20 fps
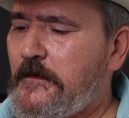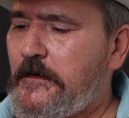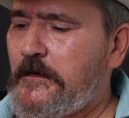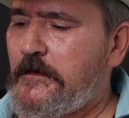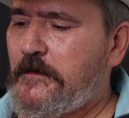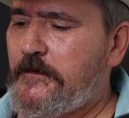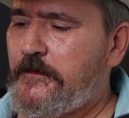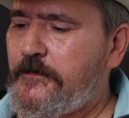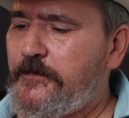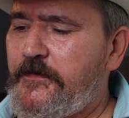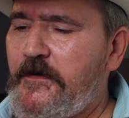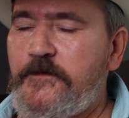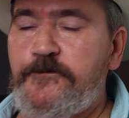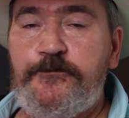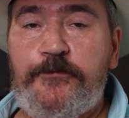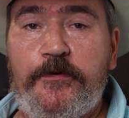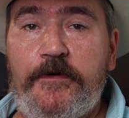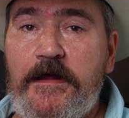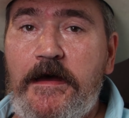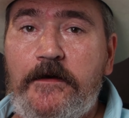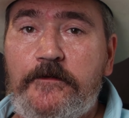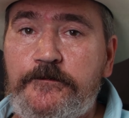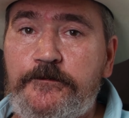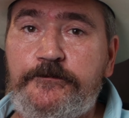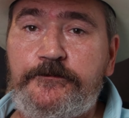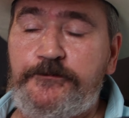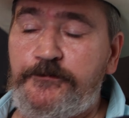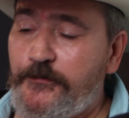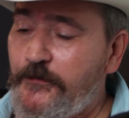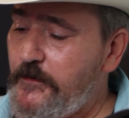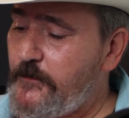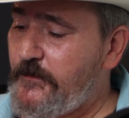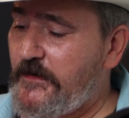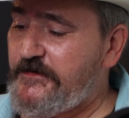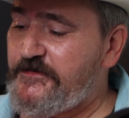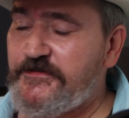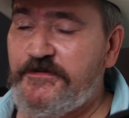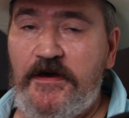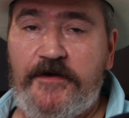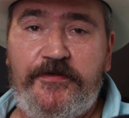uh, they put out pretty
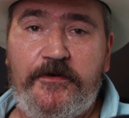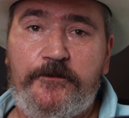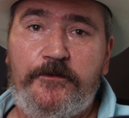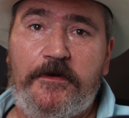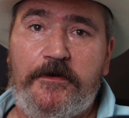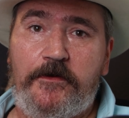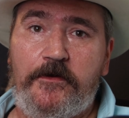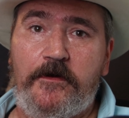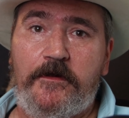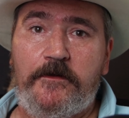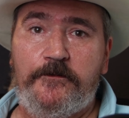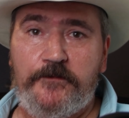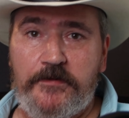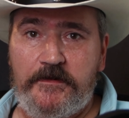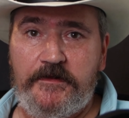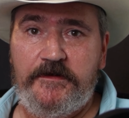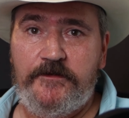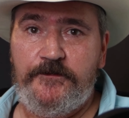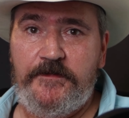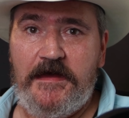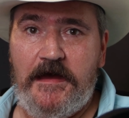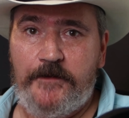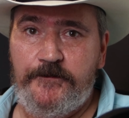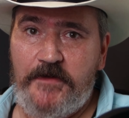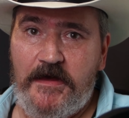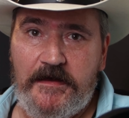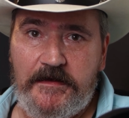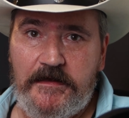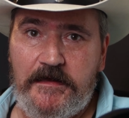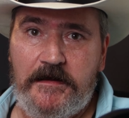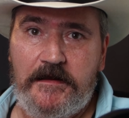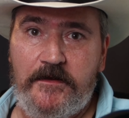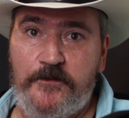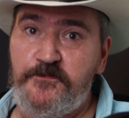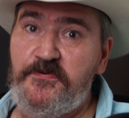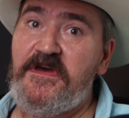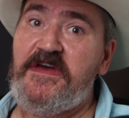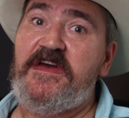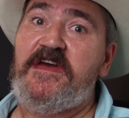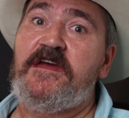much nothing but good. And believe me, I'm not getting
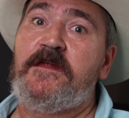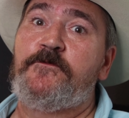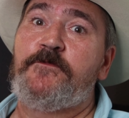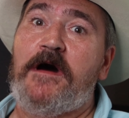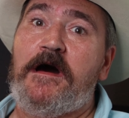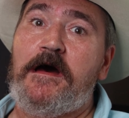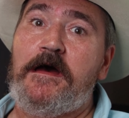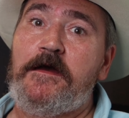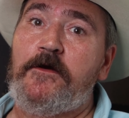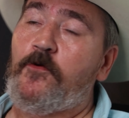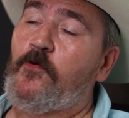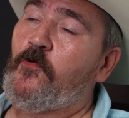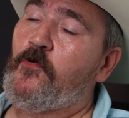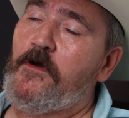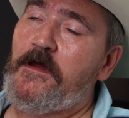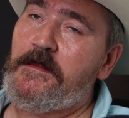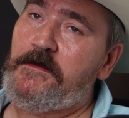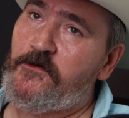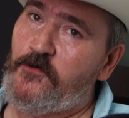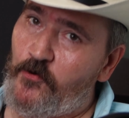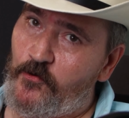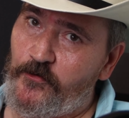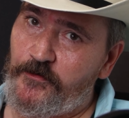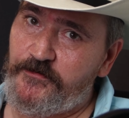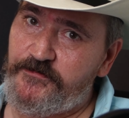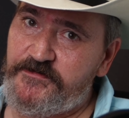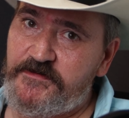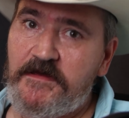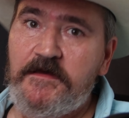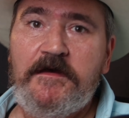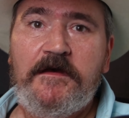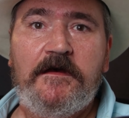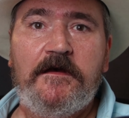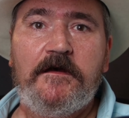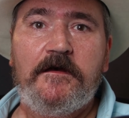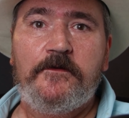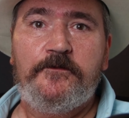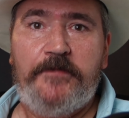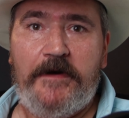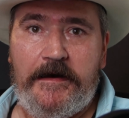paid by or endorsed
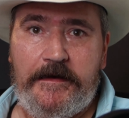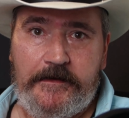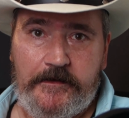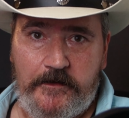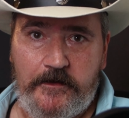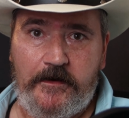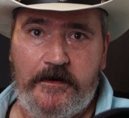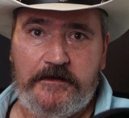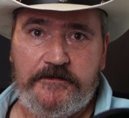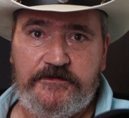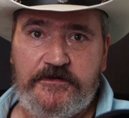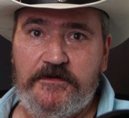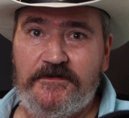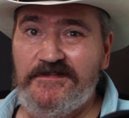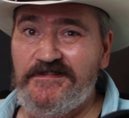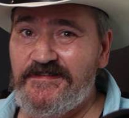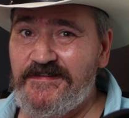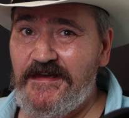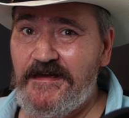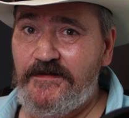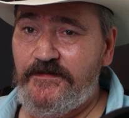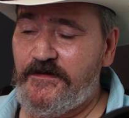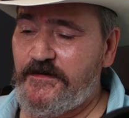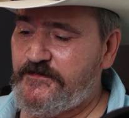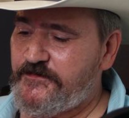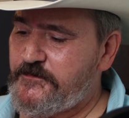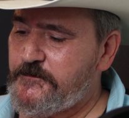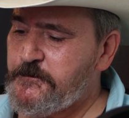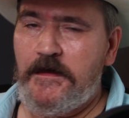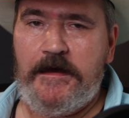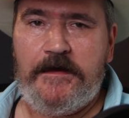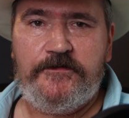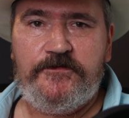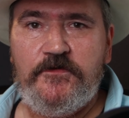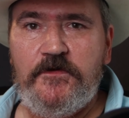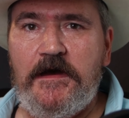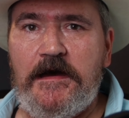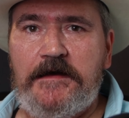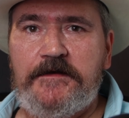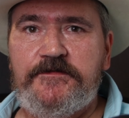by Akaso to say this. As
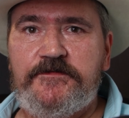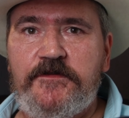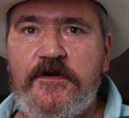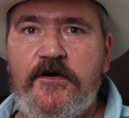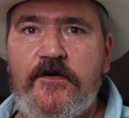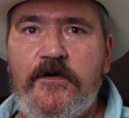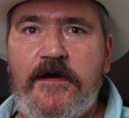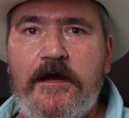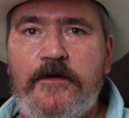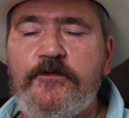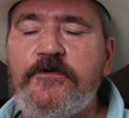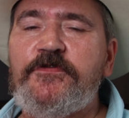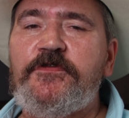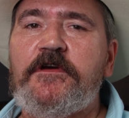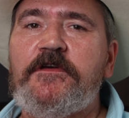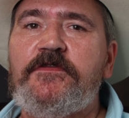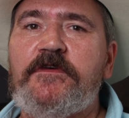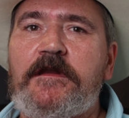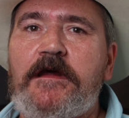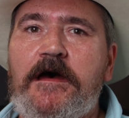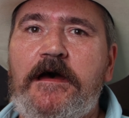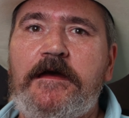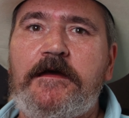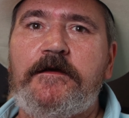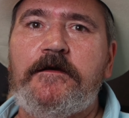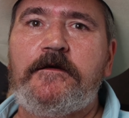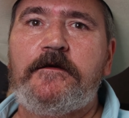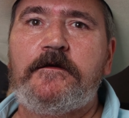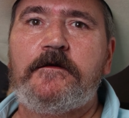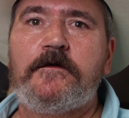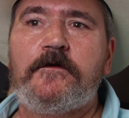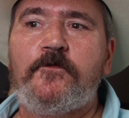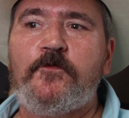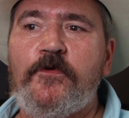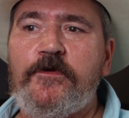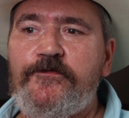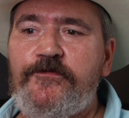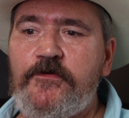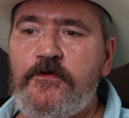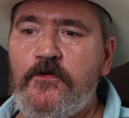you guys know, everything that I
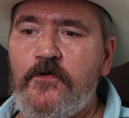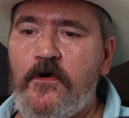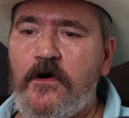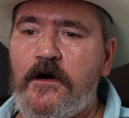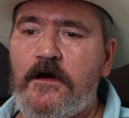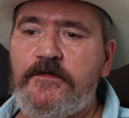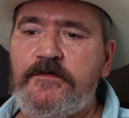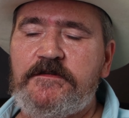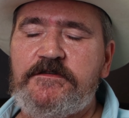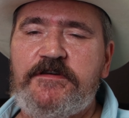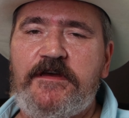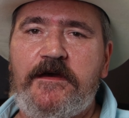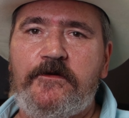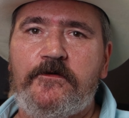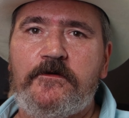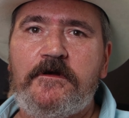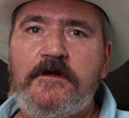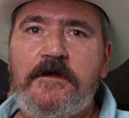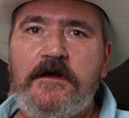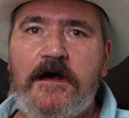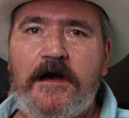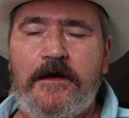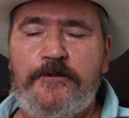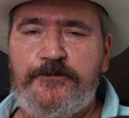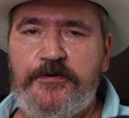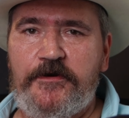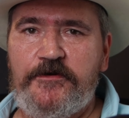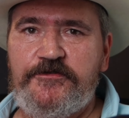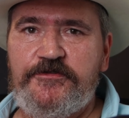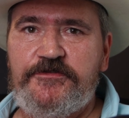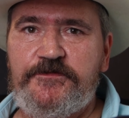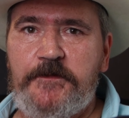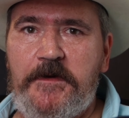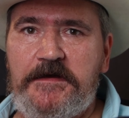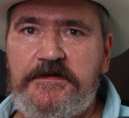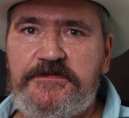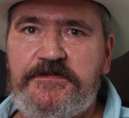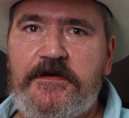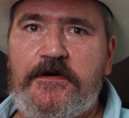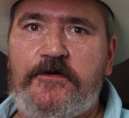review on the channel, I purchase
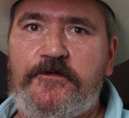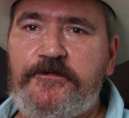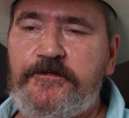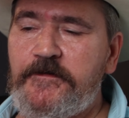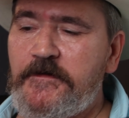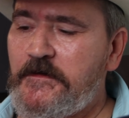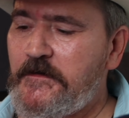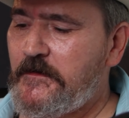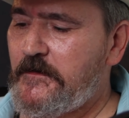myself,